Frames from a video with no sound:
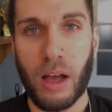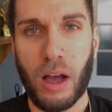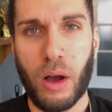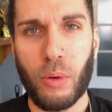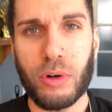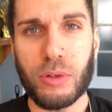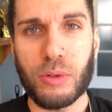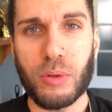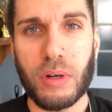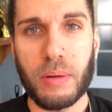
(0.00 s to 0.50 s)

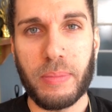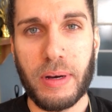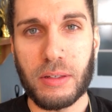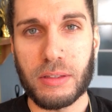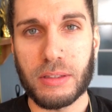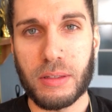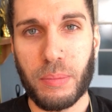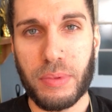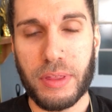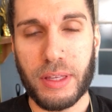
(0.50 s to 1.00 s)
I want to talk
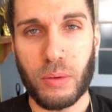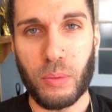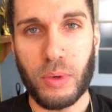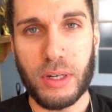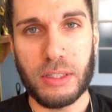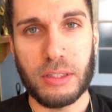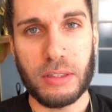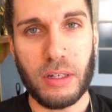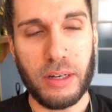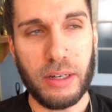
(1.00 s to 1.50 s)
about something
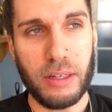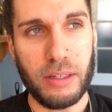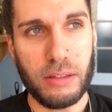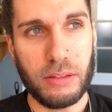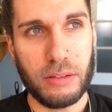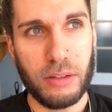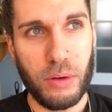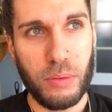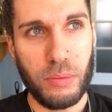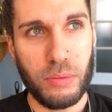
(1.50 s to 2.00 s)
which I
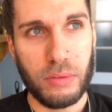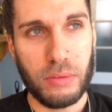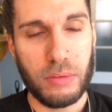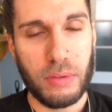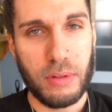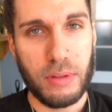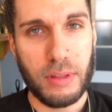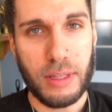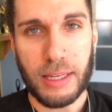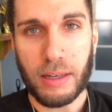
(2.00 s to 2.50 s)
don't
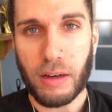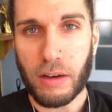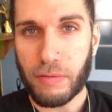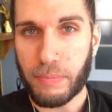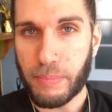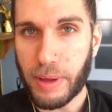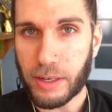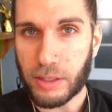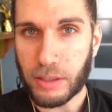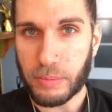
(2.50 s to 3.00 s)
think
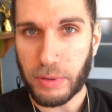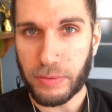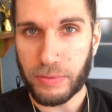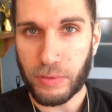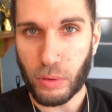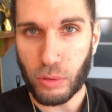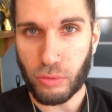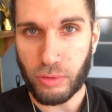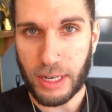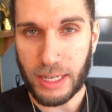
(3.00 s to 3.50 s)
I've mentioned
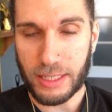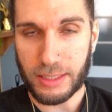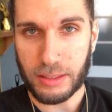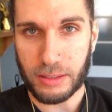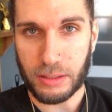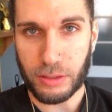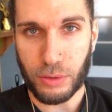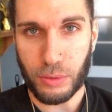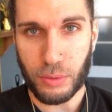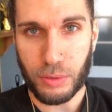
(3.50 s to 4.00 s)
before
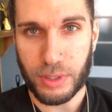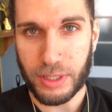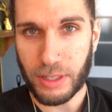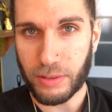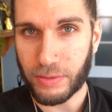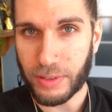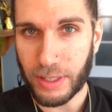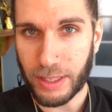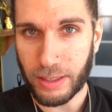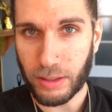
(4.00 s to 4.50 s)
relating to
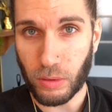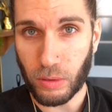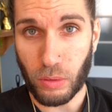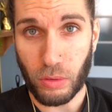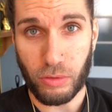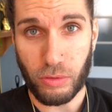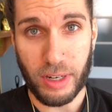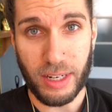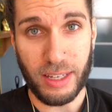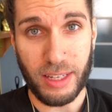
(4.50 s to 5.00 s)
shifting
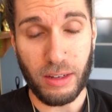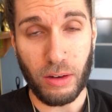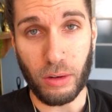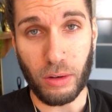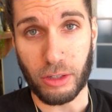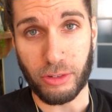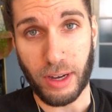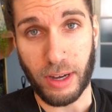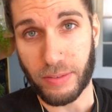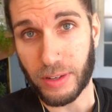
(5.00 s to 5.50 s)
or really
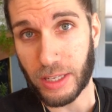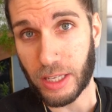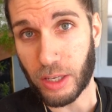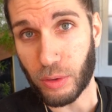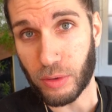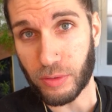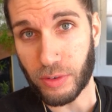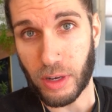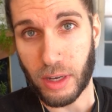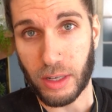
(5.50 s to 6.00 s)
holographic
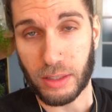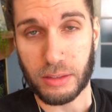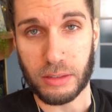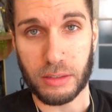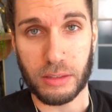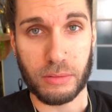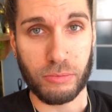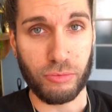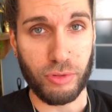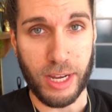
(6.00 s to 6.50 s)

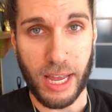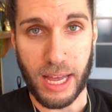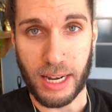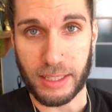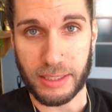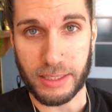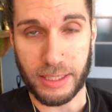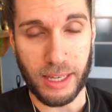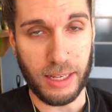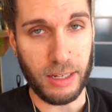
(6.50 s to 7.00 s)
universe,
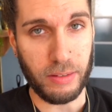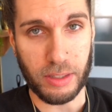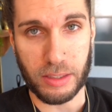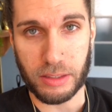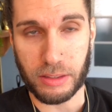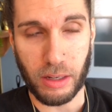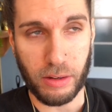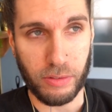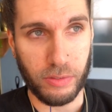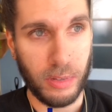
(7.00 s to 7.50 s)
reality, any of
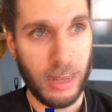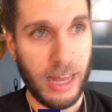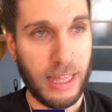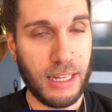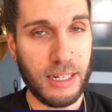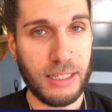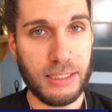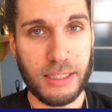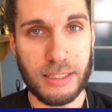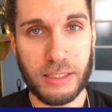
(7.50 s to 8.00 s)
this stuff. And
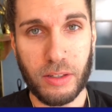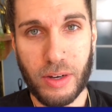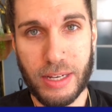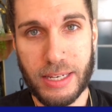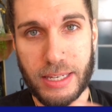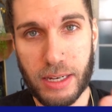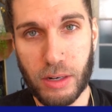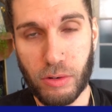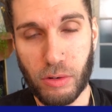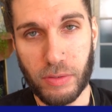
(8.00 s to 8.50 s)
that is this
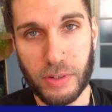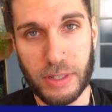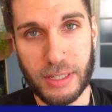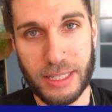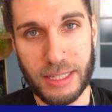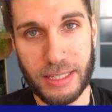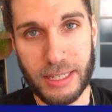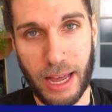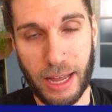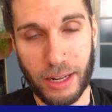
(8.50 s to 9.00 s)
idea of
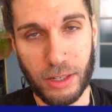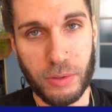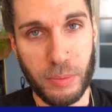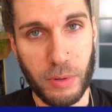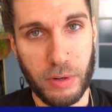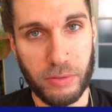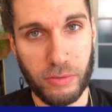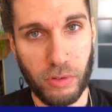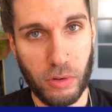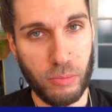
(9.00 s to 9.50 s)

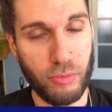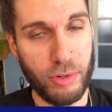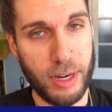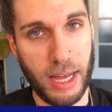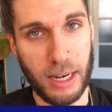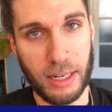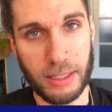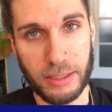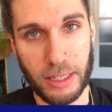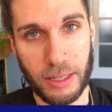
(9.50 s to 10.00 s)
detachment from
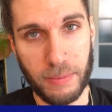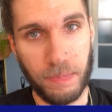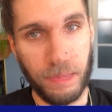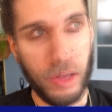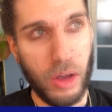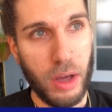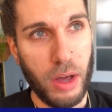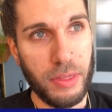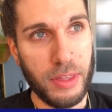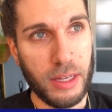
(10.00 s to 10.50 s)
reality.
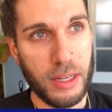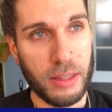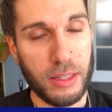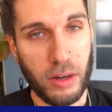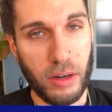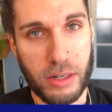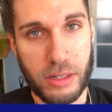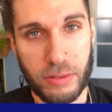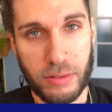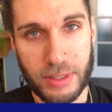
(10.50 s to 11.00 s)
I think
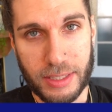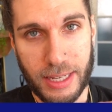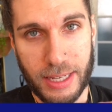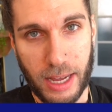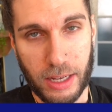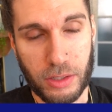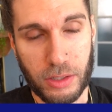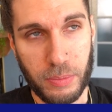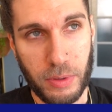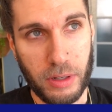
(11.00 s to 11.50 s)
the idea of
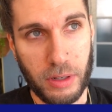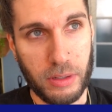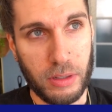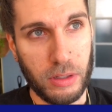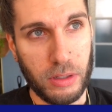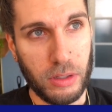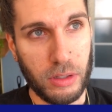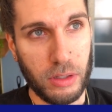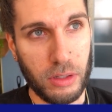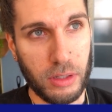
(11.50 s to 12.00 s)
detachment
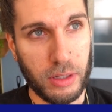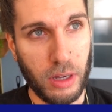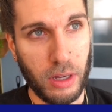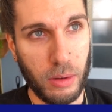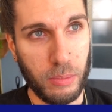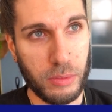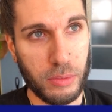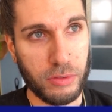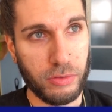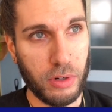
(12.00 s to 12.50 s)

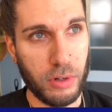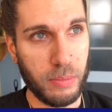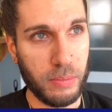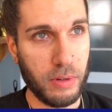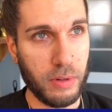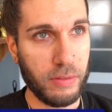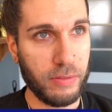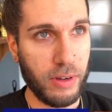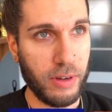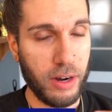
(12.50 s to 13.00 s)
comes
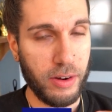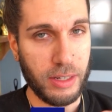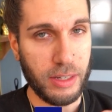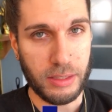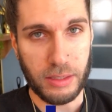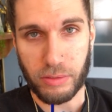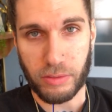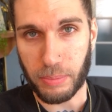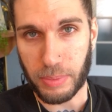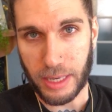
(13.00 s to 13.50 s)
from
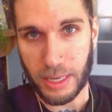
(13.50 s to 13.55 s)
various different